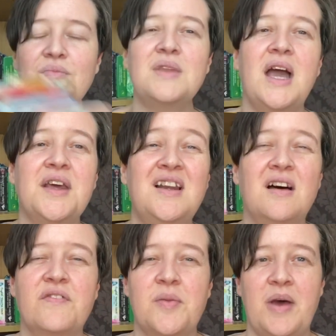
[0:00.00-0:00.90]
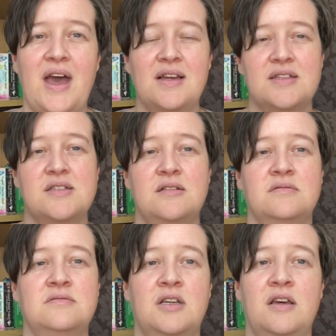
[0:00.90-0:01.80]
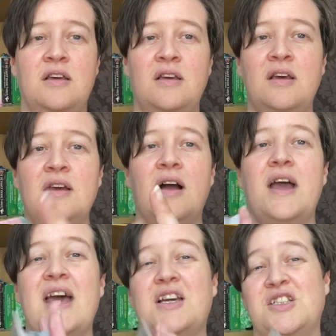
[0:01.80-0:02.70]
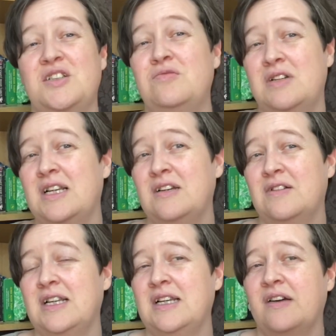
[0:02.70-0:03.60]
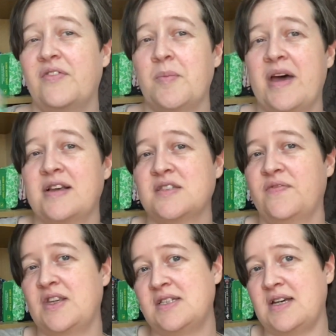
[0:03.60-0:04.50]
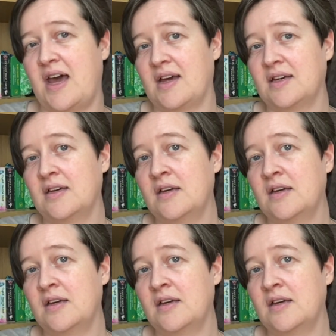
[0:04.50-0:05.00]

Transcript: And I love the backs. I actually really, really love the backs of this deck.